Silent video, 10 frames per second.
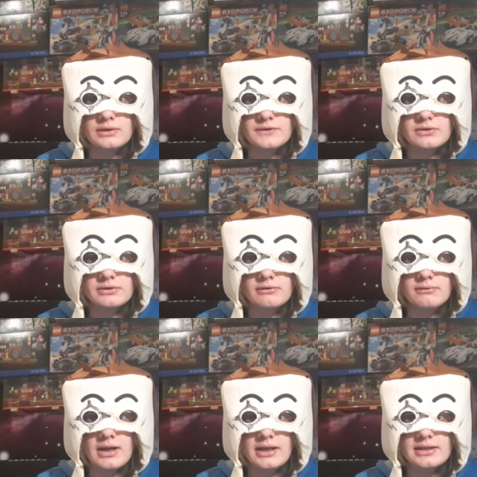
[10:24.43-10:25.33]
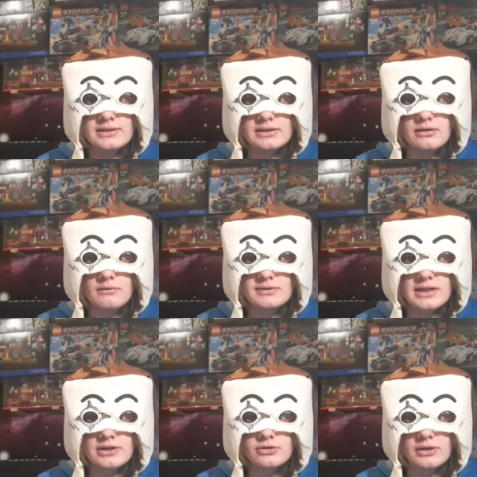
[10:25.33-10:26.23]
So then why is Chromos
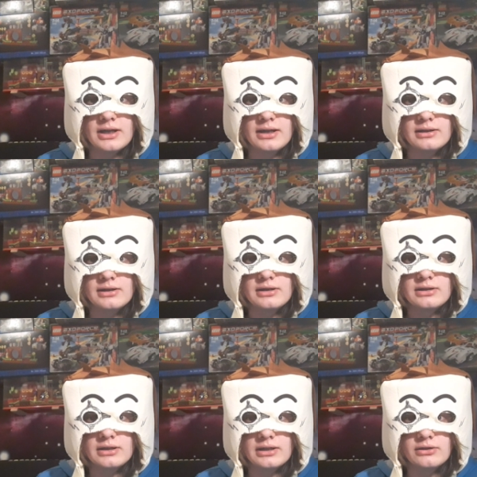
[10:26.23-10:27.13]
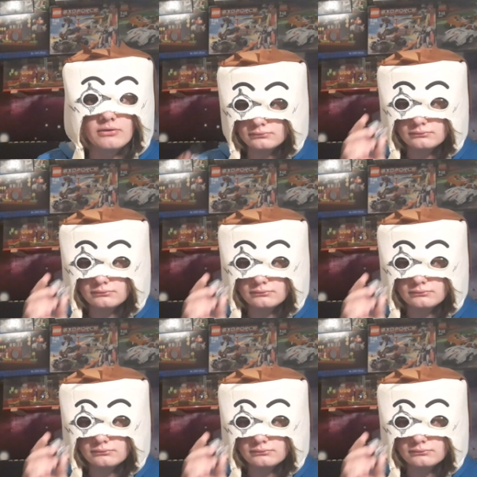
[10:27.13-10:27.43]
Ashoka not?